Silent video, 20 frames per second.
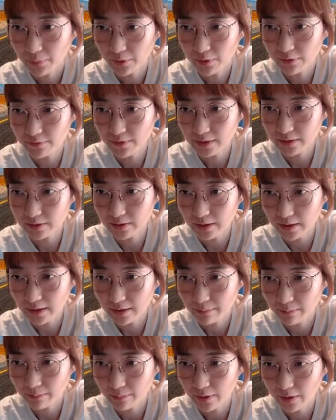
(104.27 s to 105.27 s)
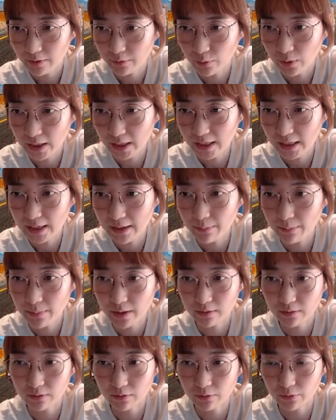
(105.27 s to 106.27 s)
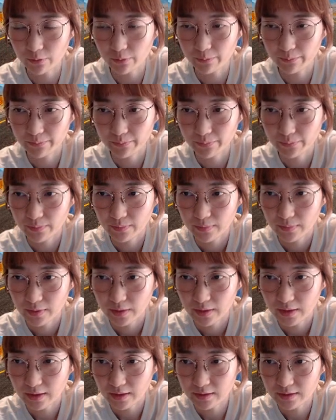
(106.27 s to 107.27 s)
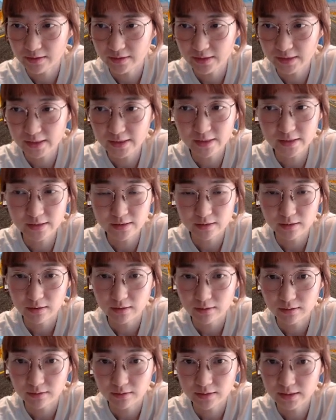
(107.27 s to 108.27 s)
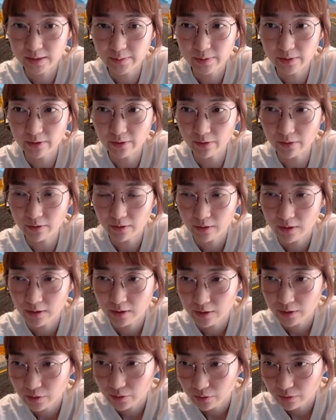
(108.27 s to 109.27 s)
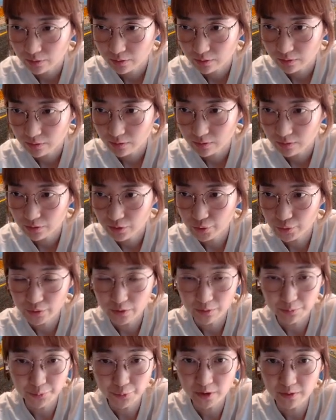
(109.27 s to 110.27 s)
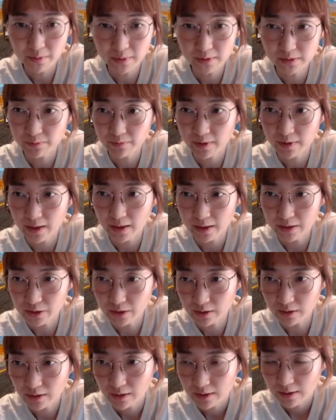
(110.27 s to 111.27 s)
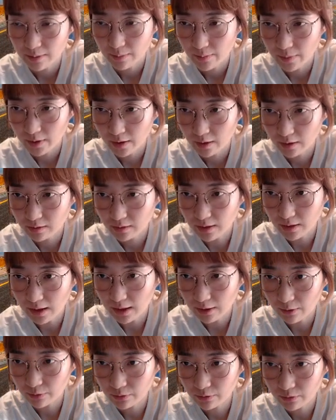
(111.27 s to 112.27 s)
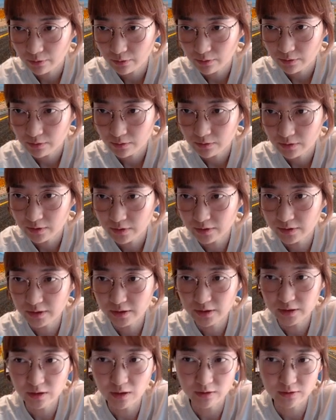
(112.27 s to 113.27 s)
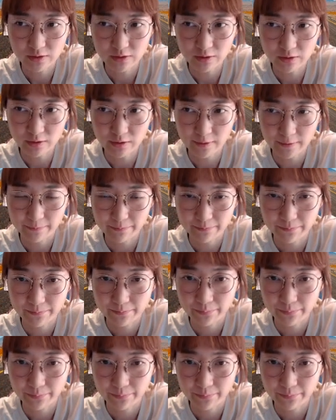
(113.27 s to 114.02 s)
perfectly, but white can make a call. Now this is similar to the previous variation, but now this is not center